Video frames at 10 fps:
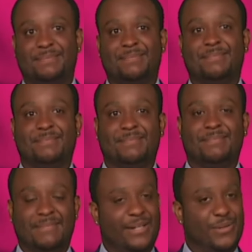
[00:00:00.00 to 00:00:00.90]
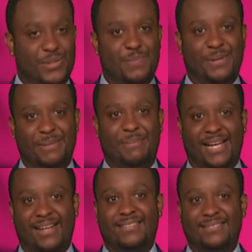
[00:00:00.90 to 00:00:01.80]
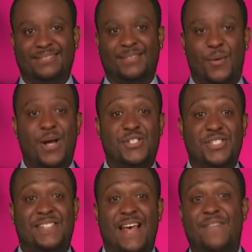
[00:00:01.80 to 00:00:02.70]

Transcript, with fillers: It was bad. It was pretty bad.